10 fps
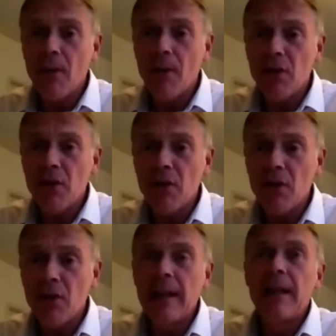And Richard
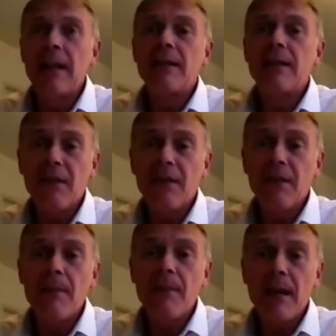Trotter from
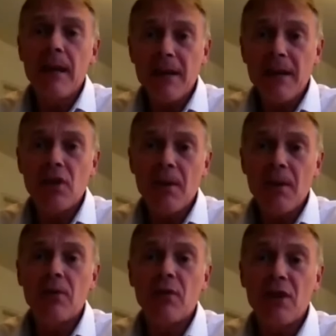Derbyshire
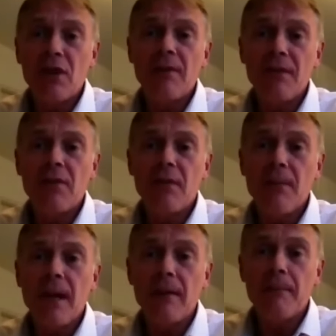delivered a
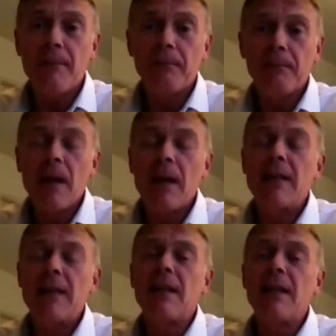message about Christian
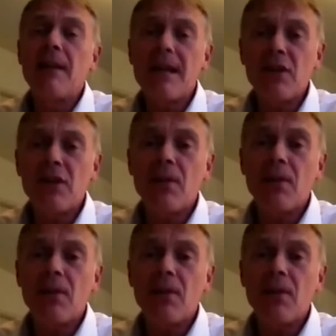Vision for Men.